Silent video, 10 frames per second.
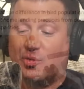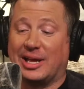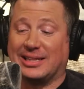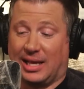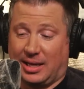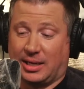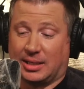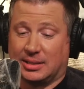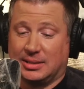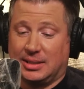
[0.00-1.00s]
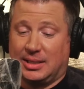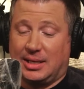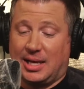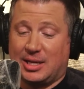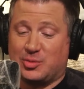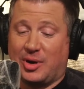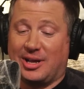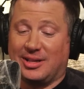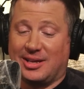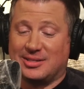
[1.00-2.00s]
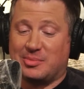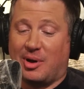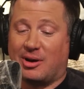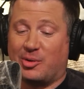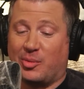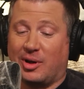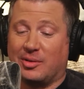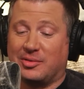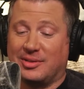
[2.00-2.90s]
redlining, as well as modern wealth